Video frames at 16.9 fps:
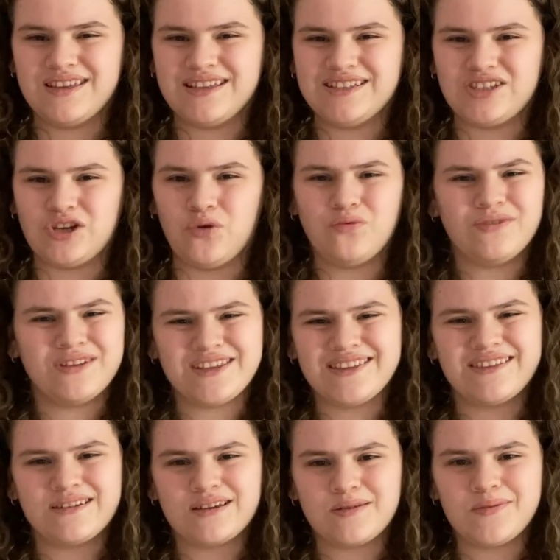don't
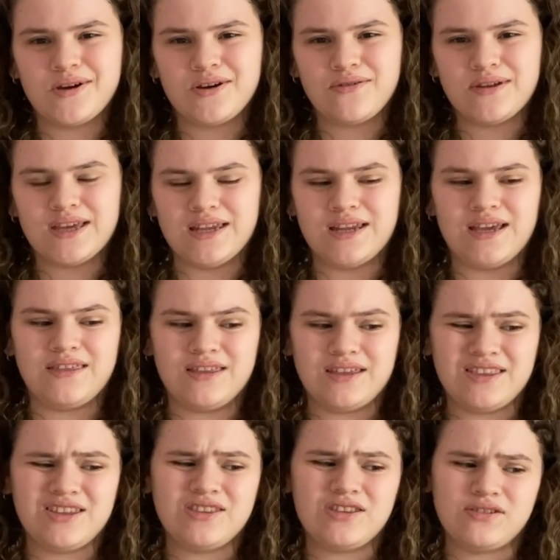really think about, and I
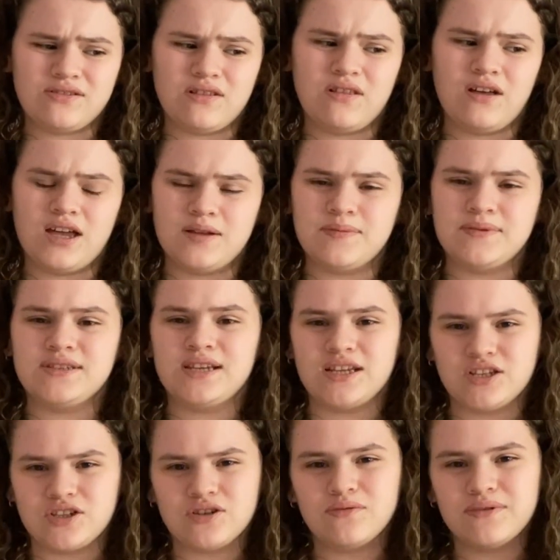think that there's a lot of
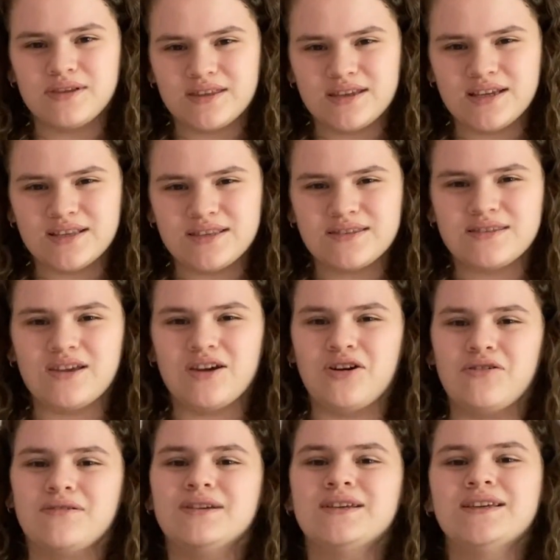potential with it.
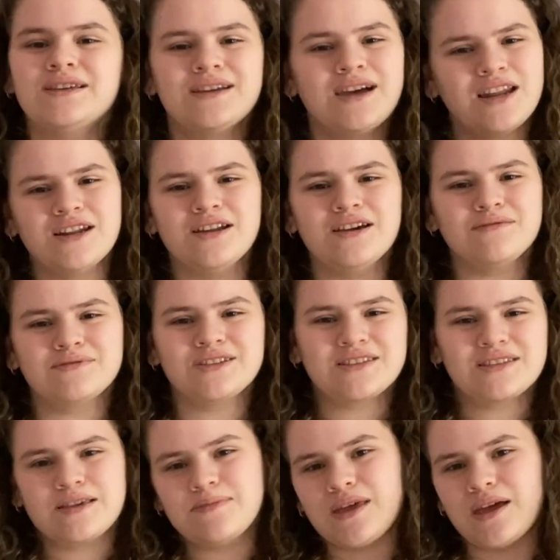So I don't know,
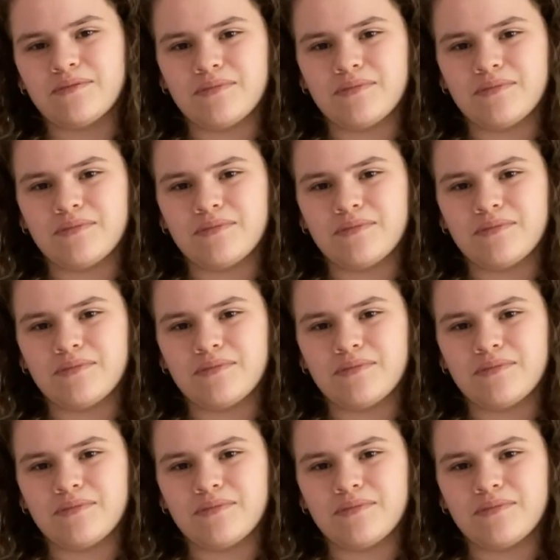just keep that in